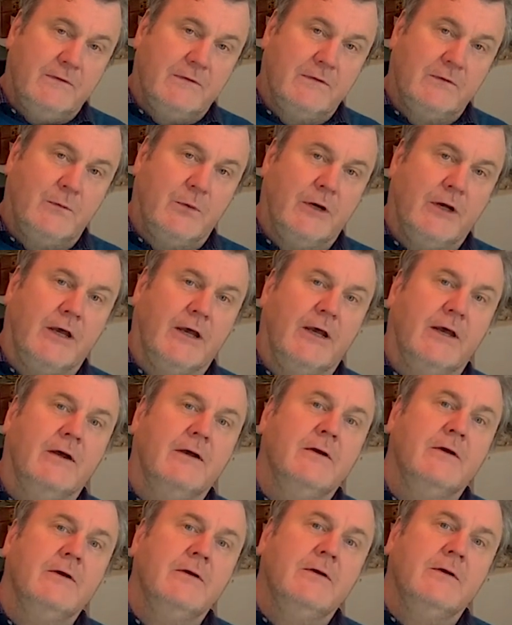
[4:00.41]
square.
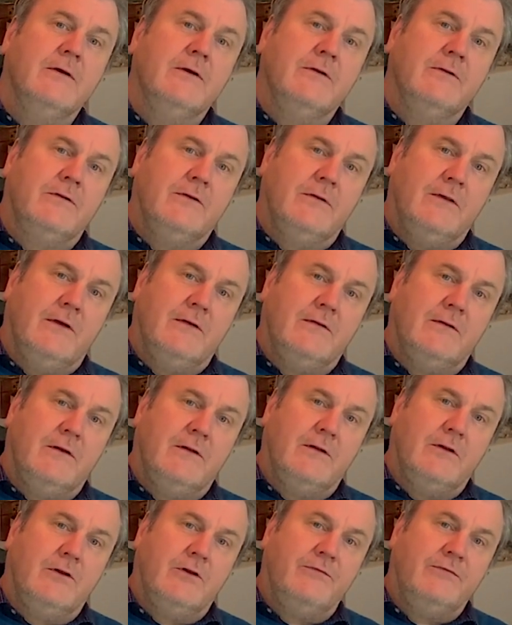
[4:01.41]
So there's a
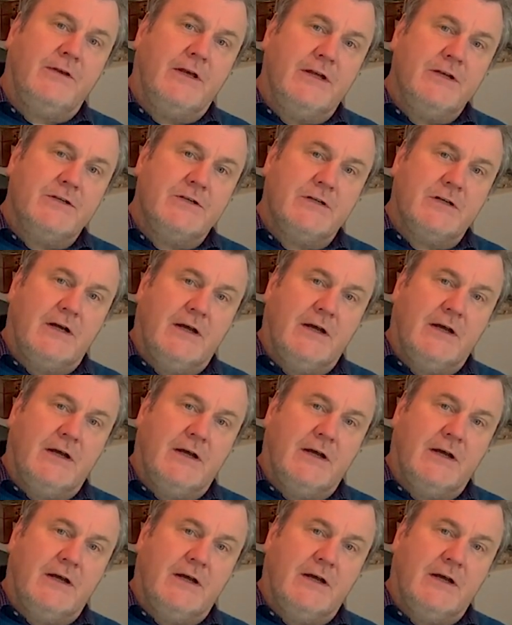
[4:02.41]
lot of tension.